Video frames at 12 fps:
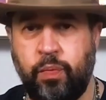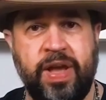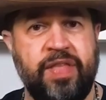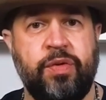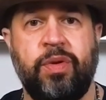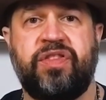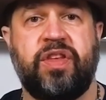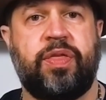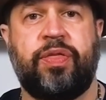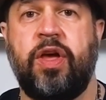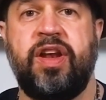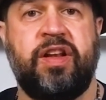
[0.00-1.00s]
whether it's a
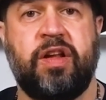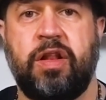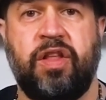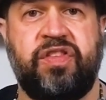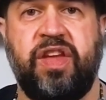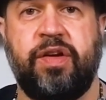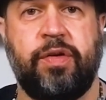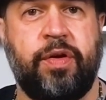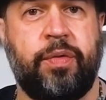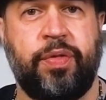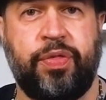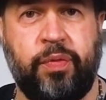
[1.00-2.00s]
$30 ticket
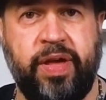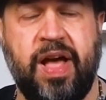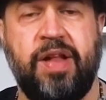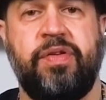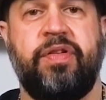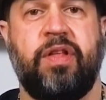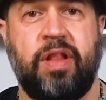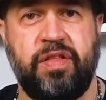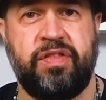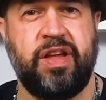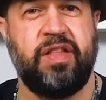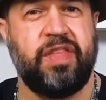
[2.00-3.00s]
or a
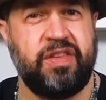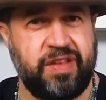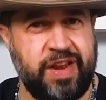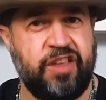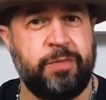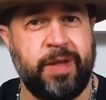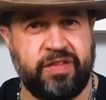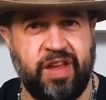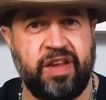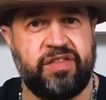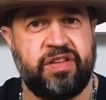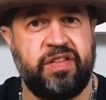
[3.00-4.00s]
$300 ticket, there's an
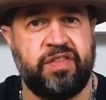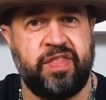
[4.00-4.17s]
expectation, isn't